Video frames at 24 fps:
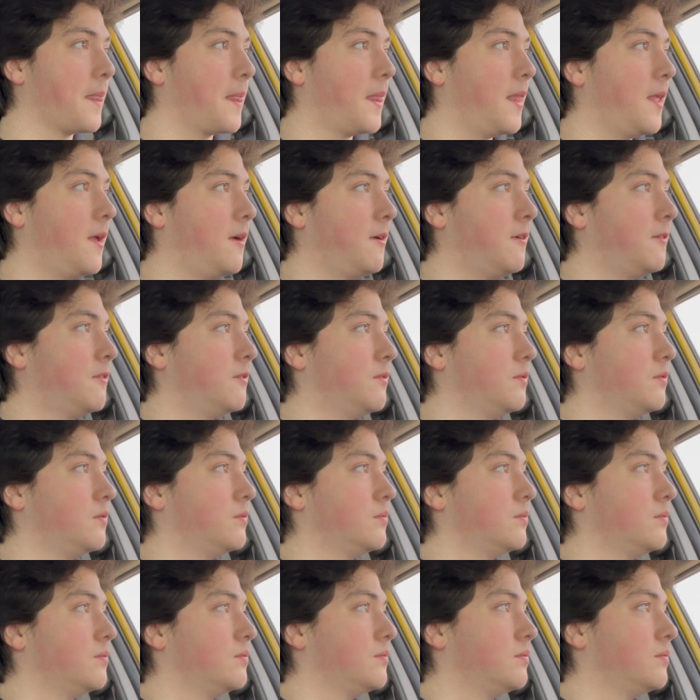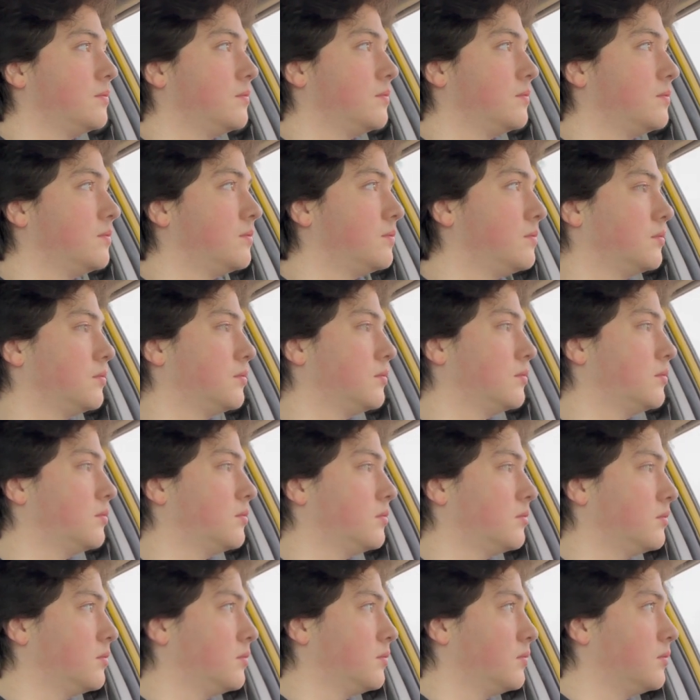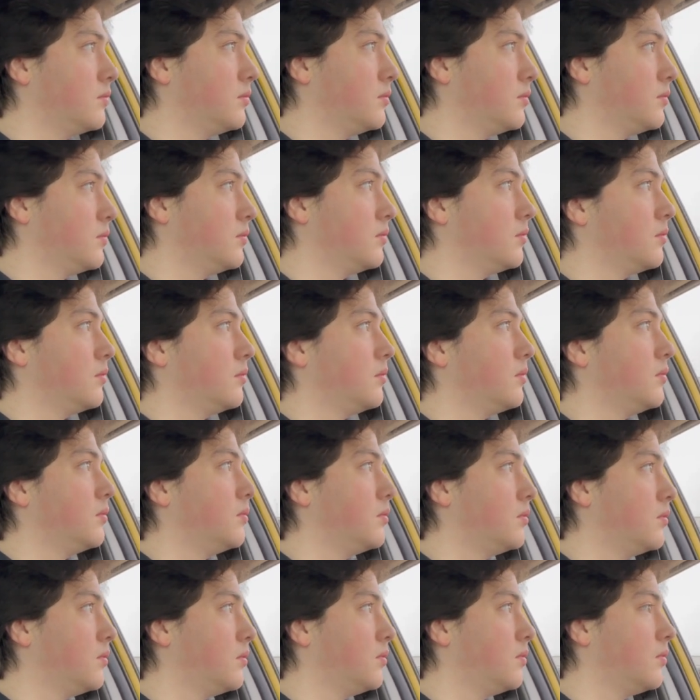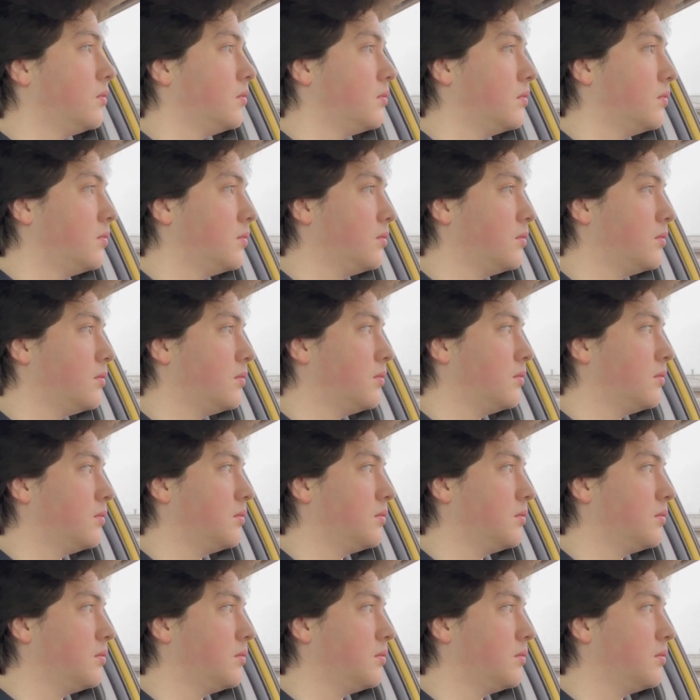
(silence)